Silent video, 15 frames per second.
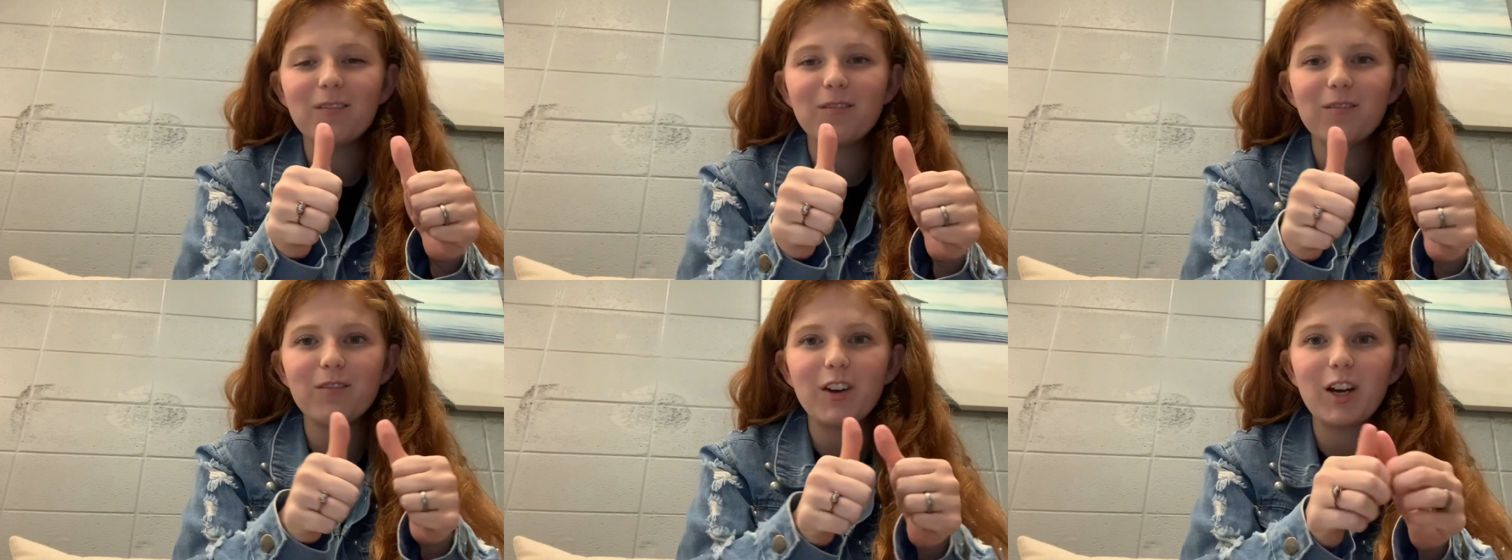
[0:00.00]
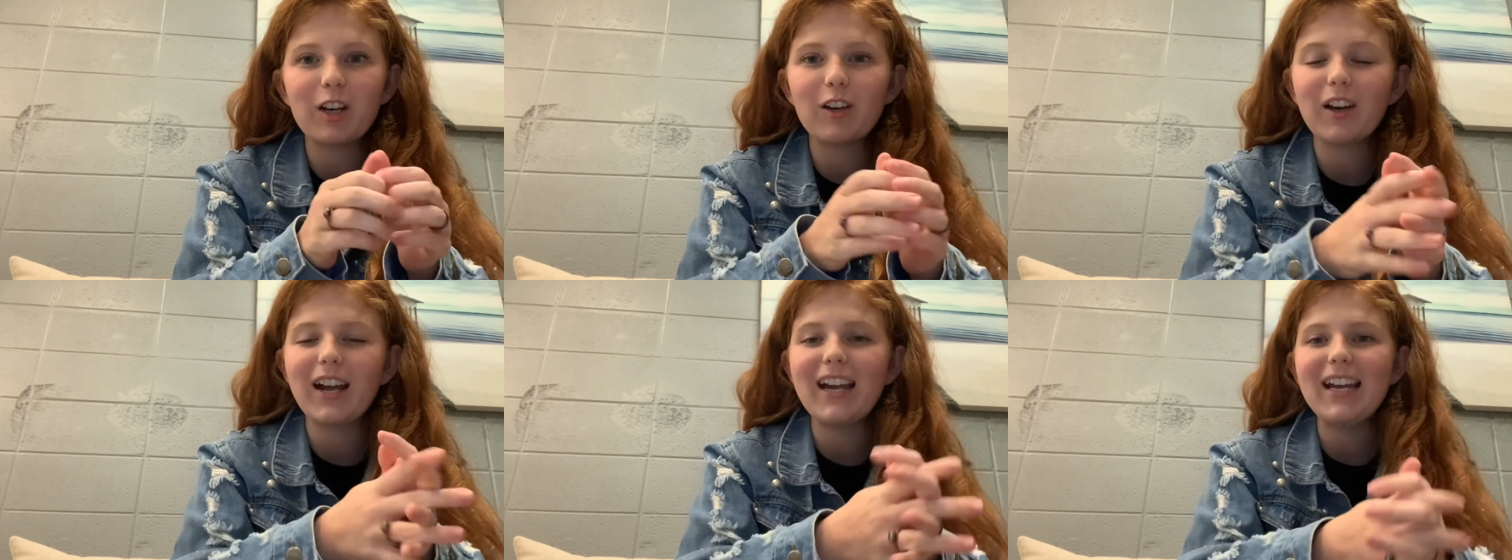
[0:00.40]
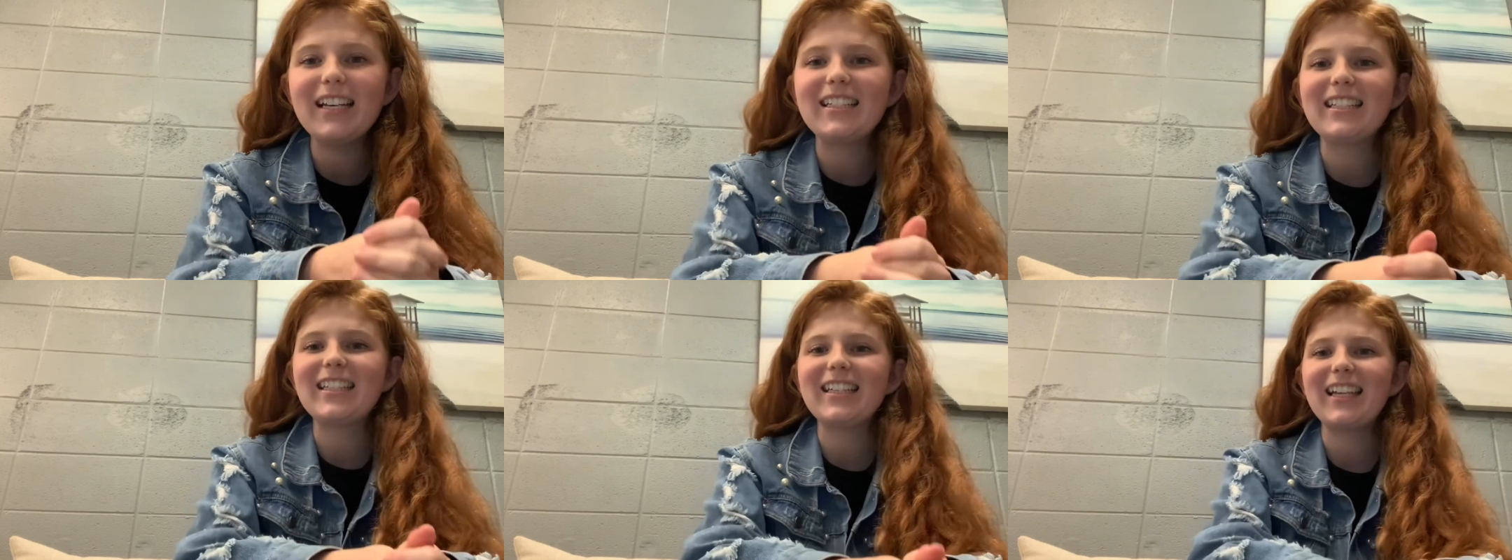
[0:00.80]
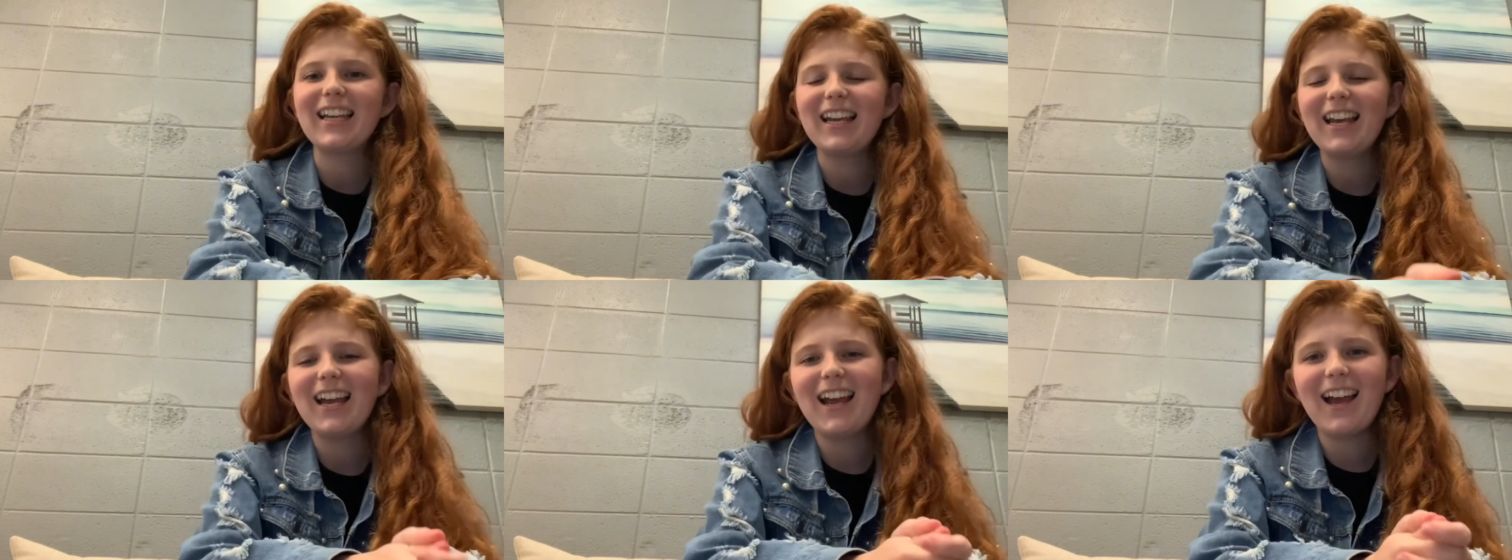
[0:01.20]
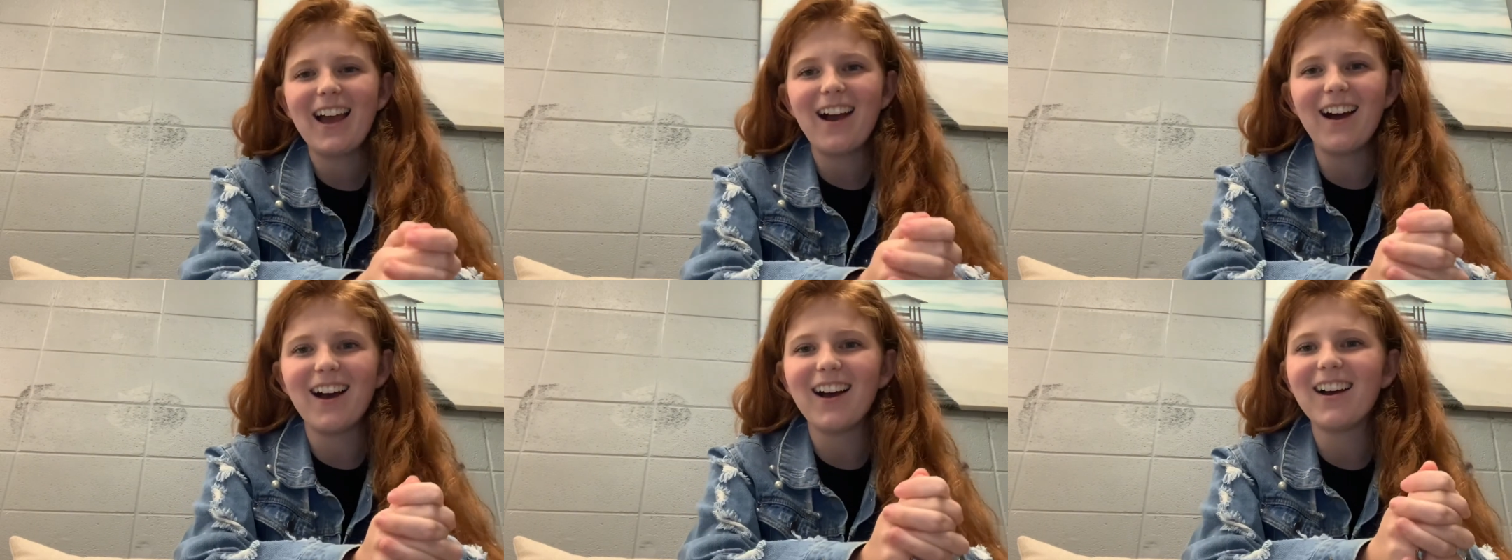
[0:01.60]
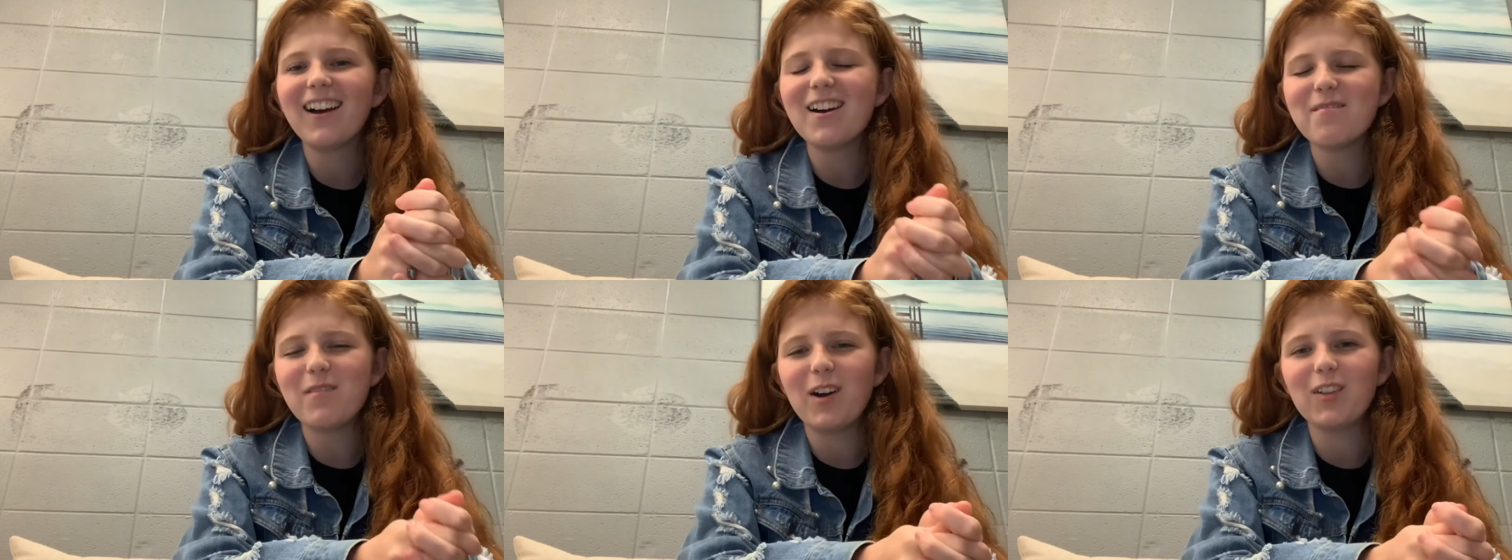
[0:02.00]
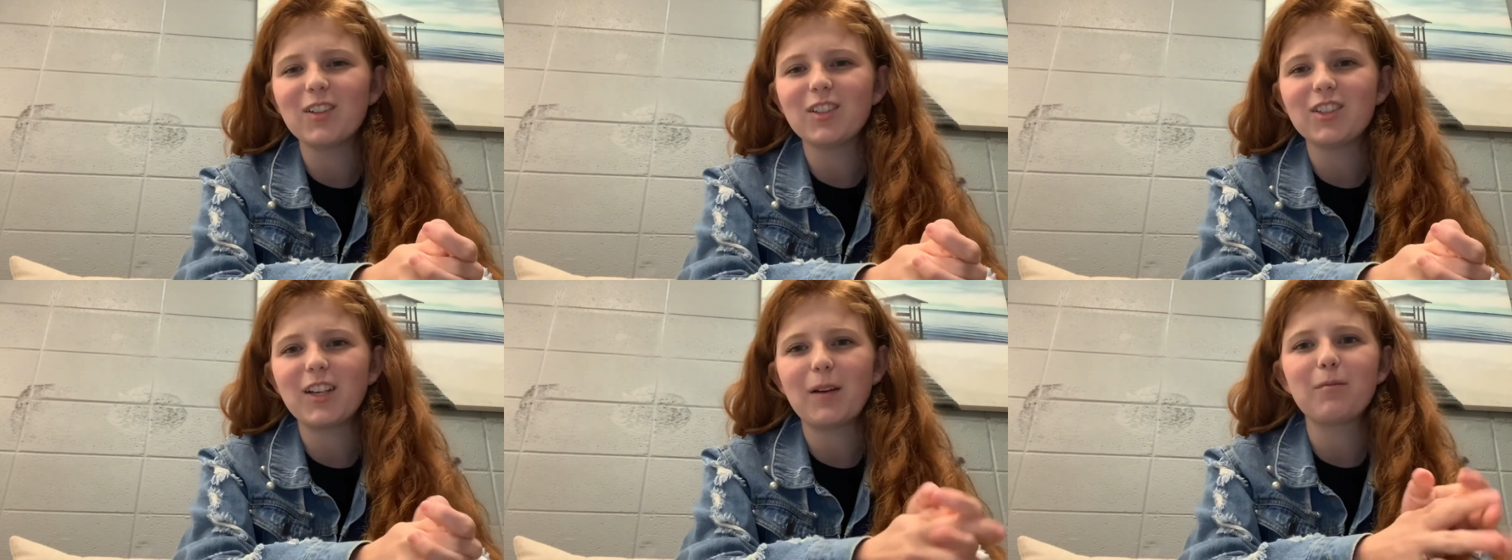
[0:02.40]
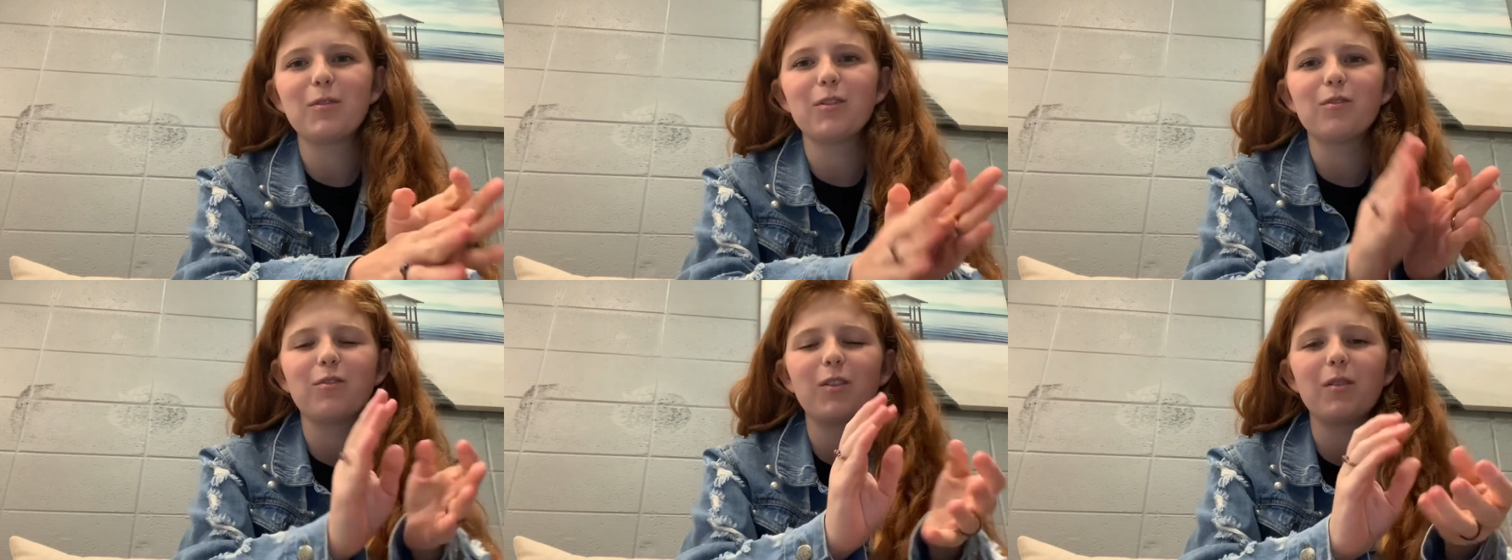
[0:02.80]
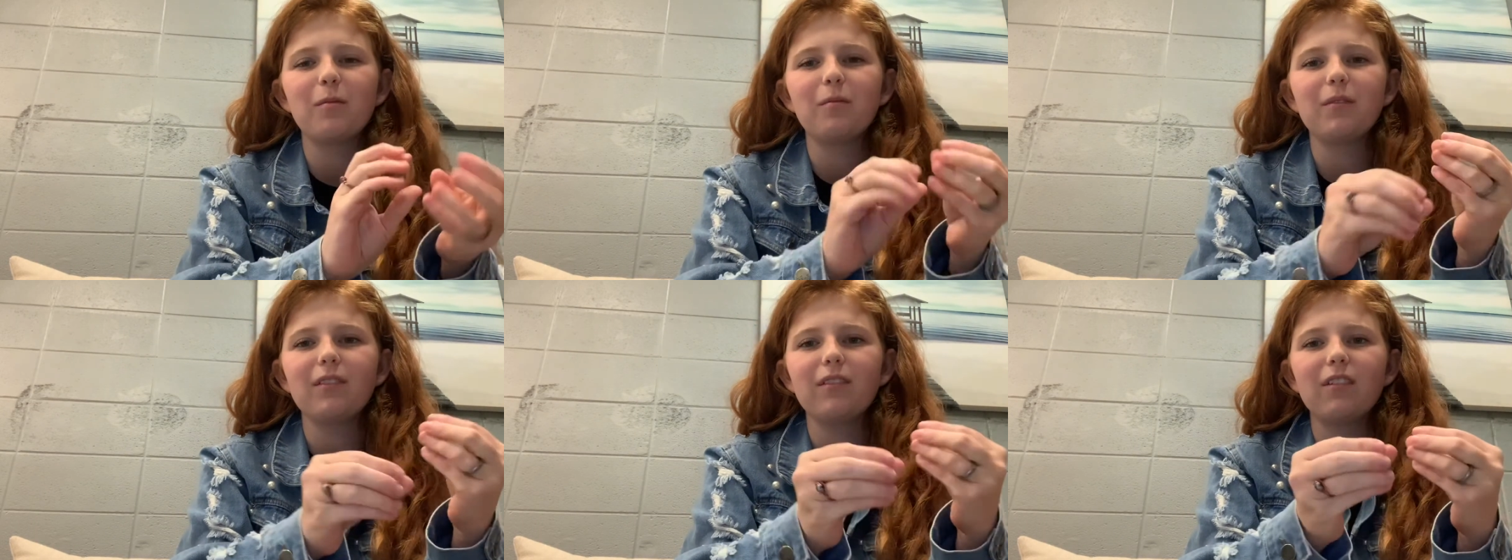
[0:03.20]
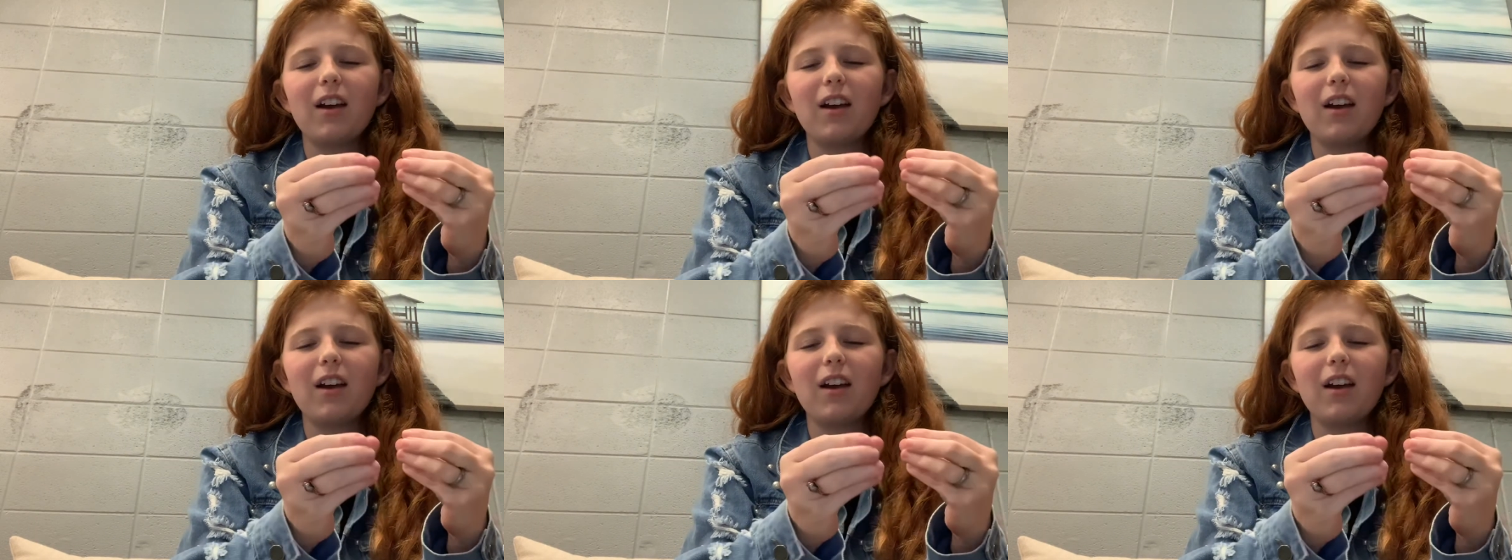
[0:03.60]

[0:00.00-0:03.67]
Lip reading: very great about this chapter from